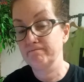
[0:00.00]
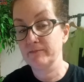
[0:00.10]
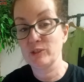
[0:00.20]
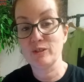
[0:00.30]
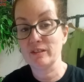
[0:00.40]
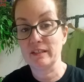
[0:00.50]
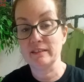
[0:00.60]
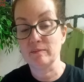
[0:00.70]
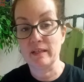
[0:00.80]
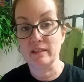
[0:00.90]
There's all kinds
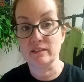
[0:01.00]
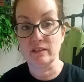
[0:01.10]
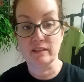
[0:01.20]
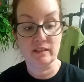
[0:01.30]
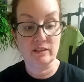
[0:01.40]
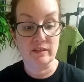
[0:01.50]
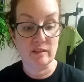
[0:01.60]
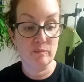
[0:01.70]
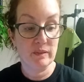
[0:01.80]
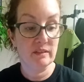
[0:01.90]
of methods on the internet,
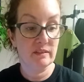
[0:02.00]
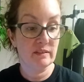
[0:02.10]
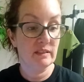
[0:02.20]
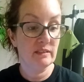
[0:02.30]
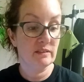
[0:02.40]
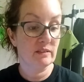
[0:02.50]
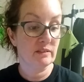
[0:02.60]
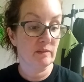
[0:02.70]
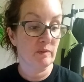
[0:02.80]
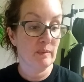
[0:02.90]
but these are
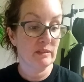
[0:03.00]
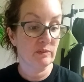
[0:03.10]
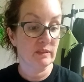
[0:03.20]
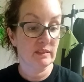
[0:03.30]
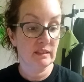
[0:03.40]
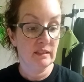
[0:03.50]
some of the best ones.